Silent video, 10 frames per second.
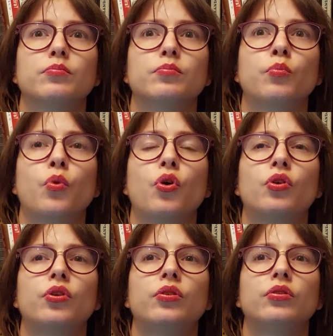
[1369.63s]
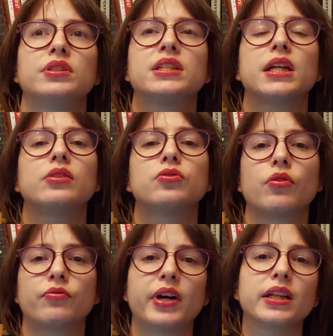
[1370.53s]
more scenes
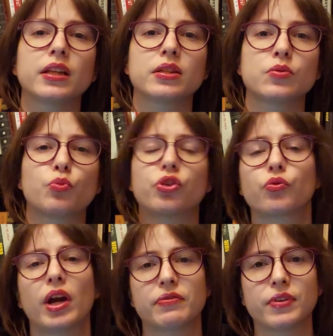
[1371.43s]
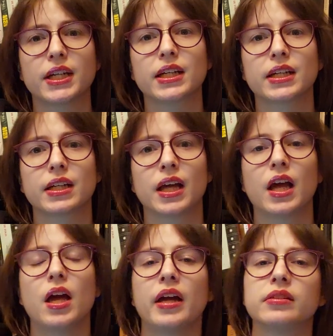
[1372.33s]
of violence more graphic
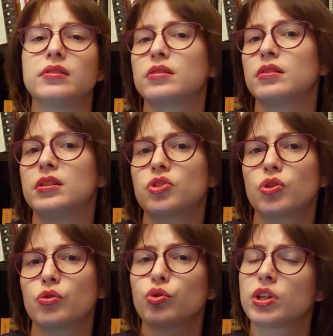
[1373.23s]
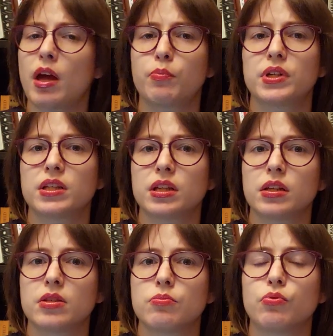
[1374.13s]
and it's not what happens in
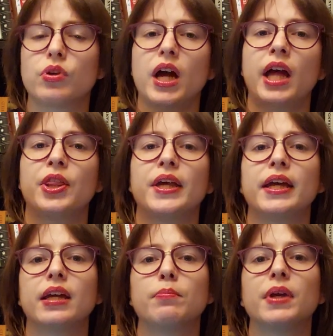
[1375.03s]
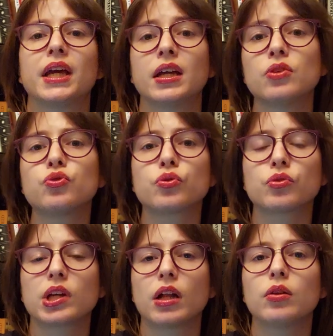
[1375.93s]
this book. I think he begins to
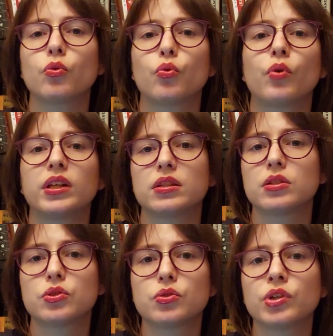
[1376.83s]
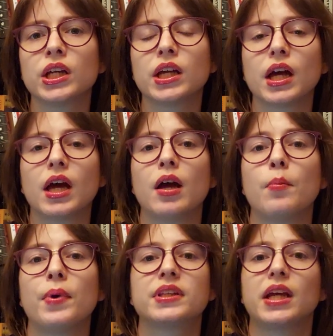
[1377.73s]
tell what he's doing,
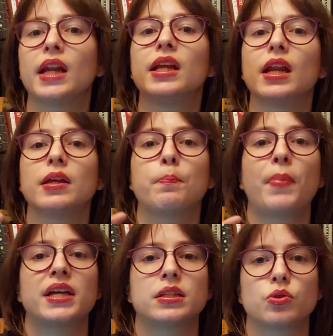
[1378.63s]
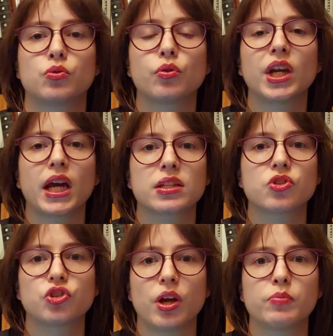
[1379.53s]
but then it passes to the
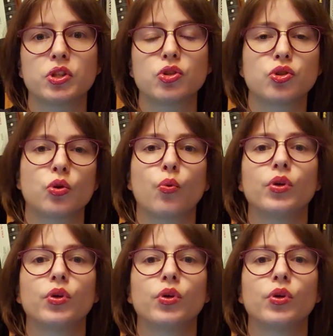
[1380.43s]
next chapter. So